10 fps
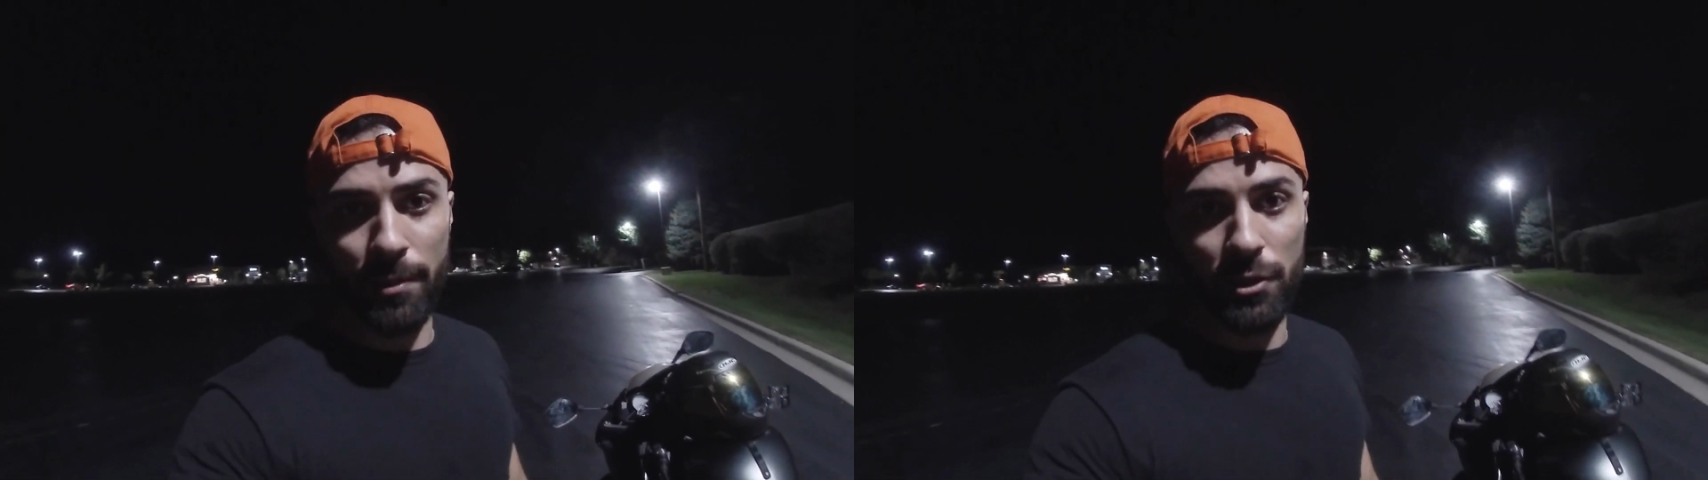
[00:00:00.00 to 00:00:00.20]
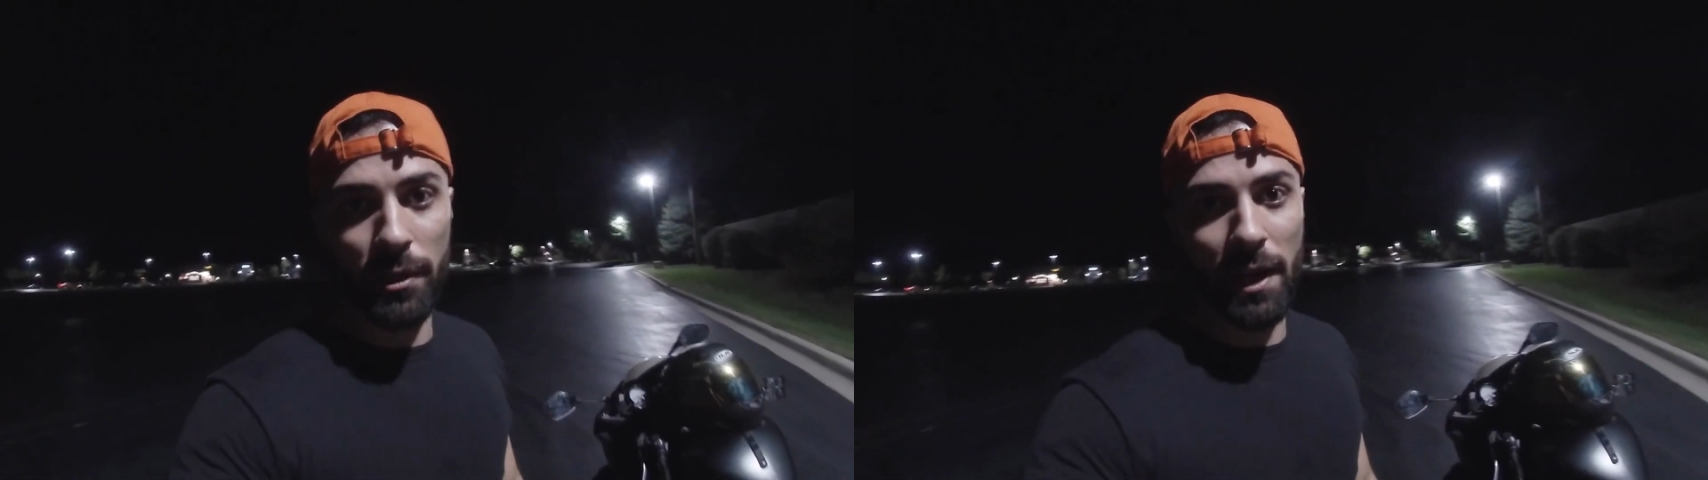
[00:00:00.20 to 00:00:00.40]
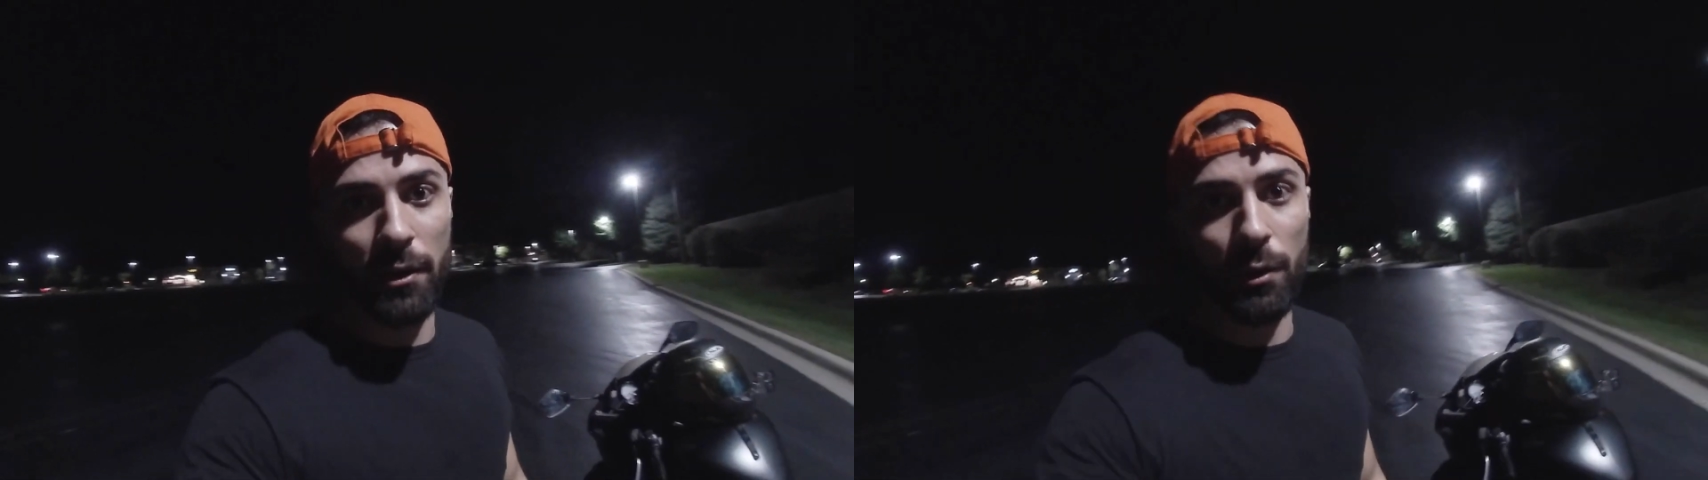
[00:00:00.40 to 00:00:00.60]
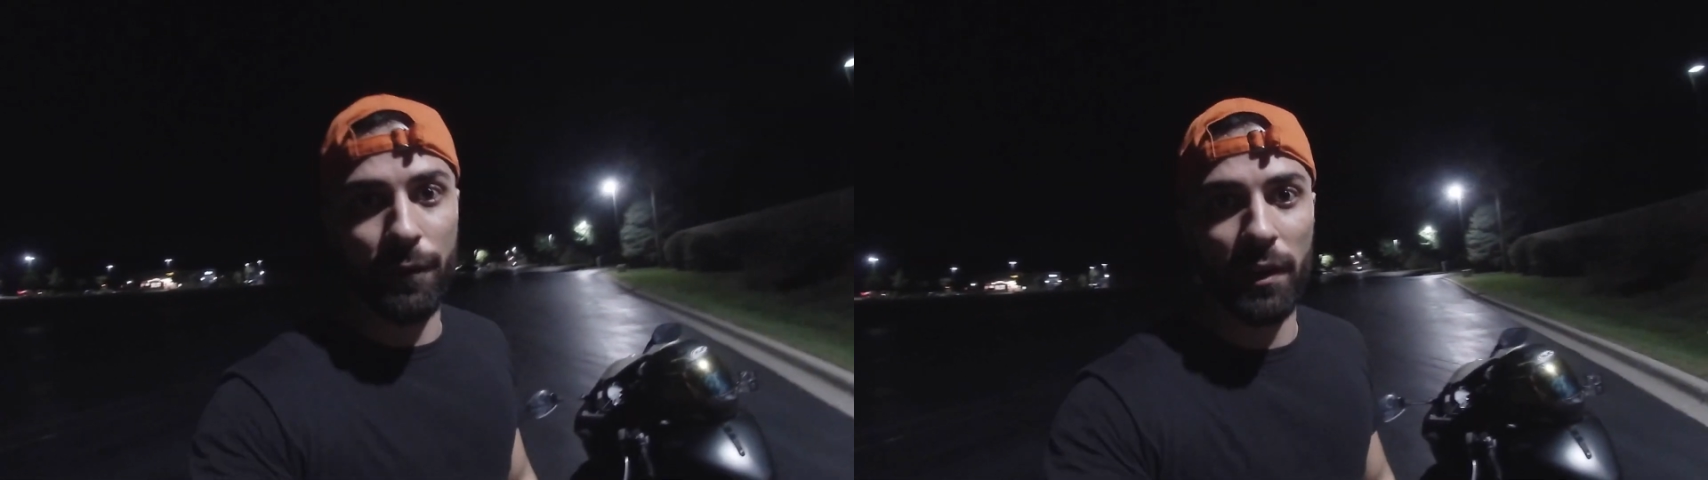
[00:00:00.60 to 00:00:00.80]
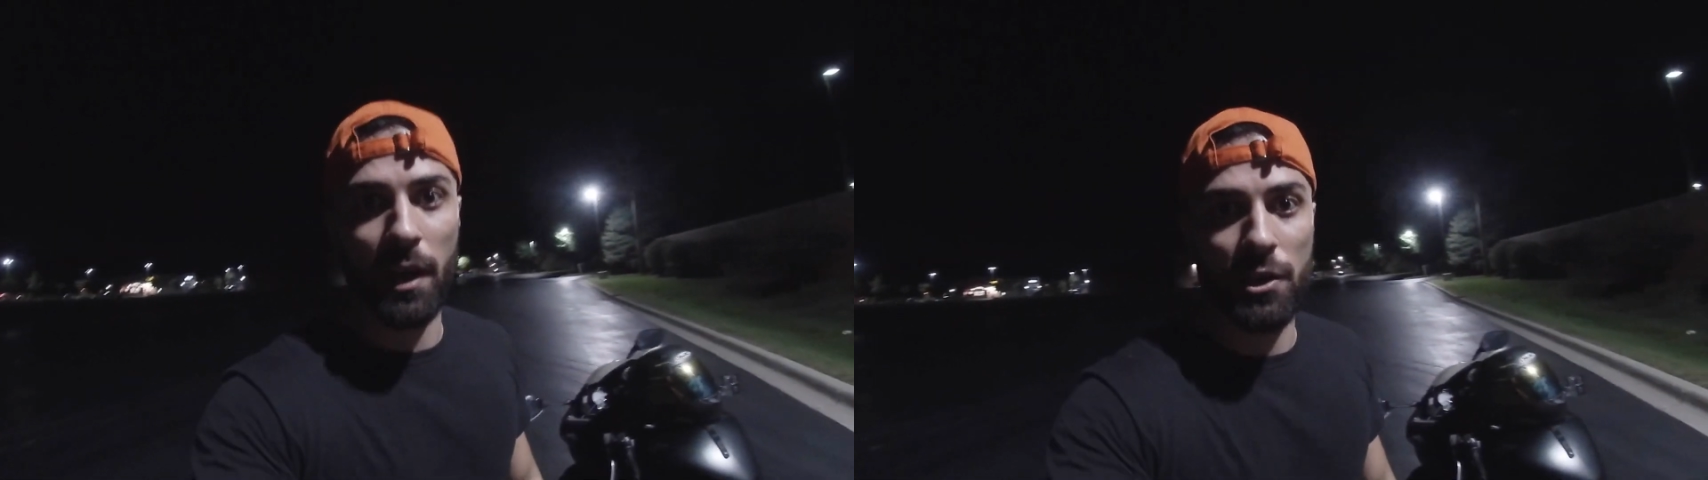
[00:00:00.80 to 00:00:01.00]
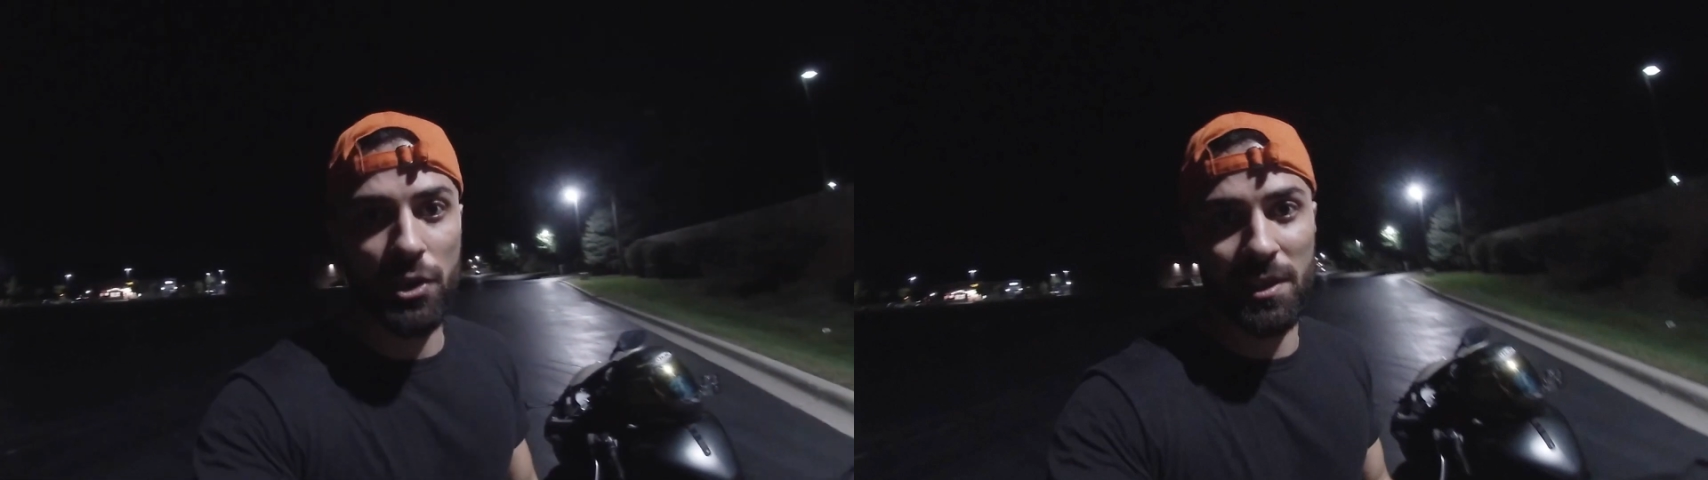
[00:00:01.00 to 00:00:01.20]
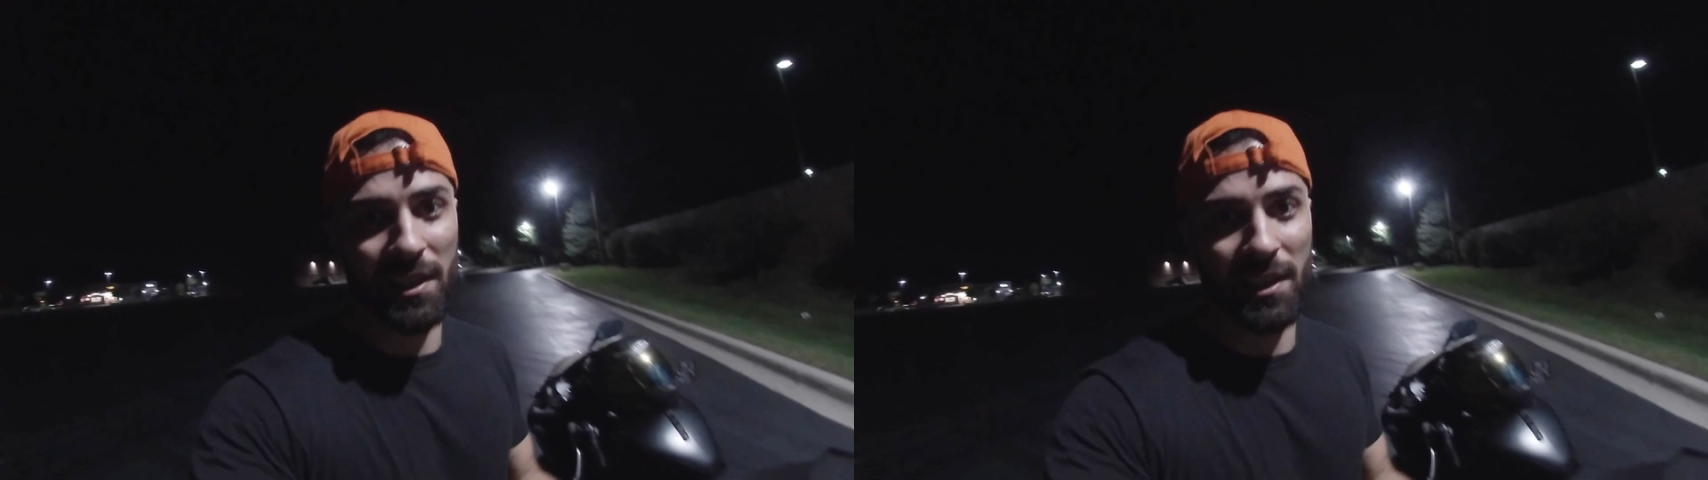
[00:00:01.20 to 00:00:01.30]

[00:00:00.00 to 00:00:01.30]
and turn on notifications.